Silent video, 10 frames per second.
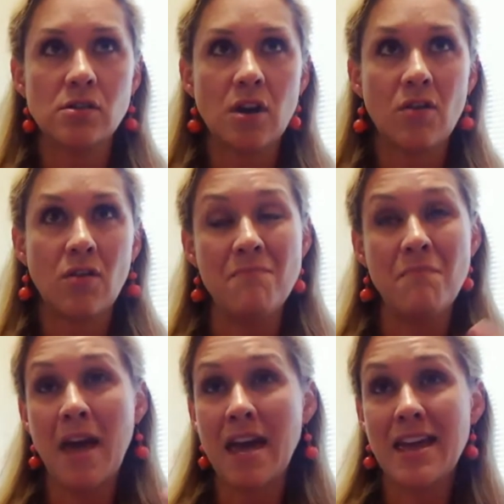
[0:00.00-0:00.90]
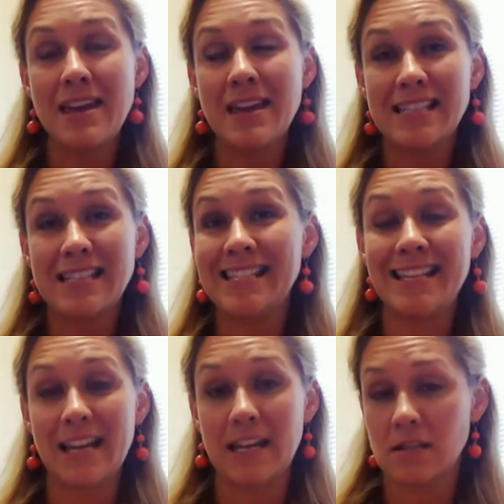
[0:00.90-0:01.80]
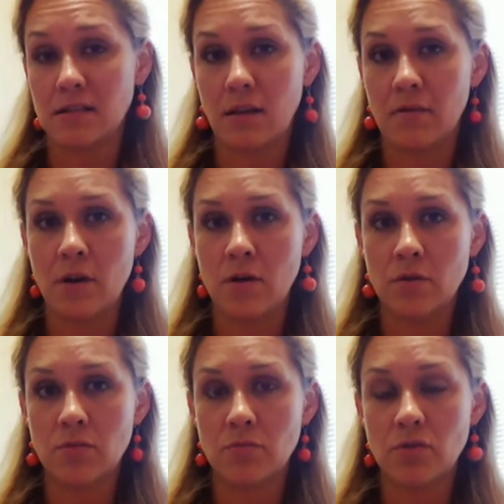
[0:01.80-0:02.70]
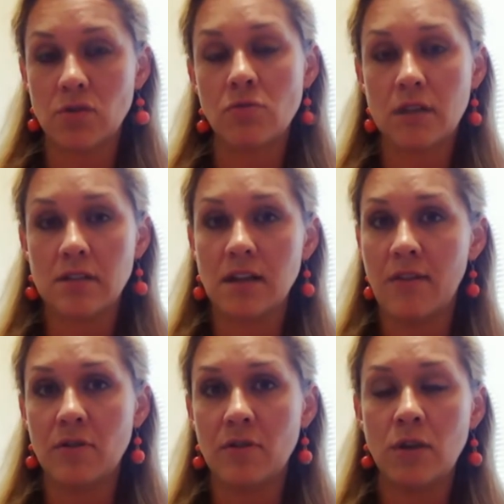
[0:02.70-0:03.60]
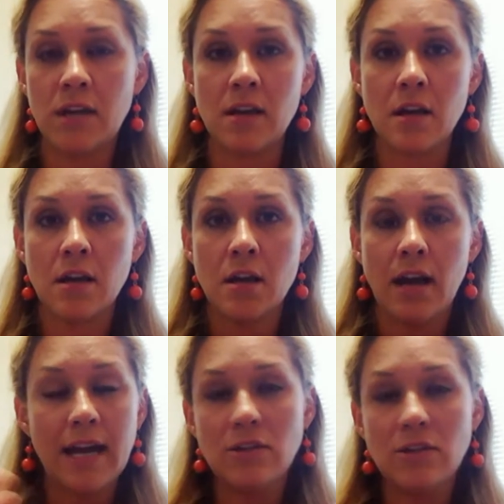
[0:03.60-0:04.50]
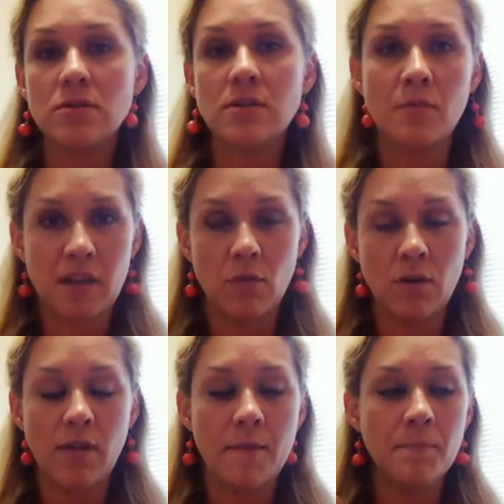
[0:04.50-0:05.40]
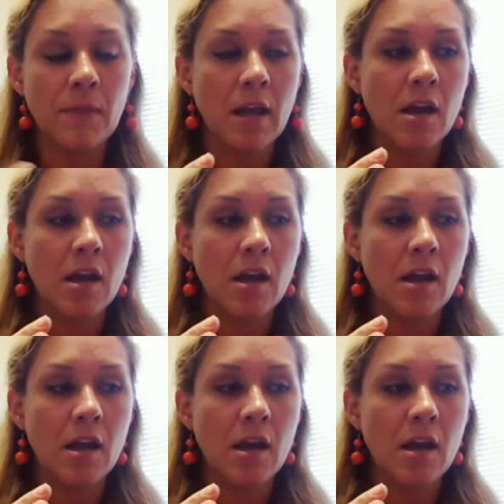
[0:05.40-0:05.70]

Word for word: So I may get six of those stories every week and do something with them.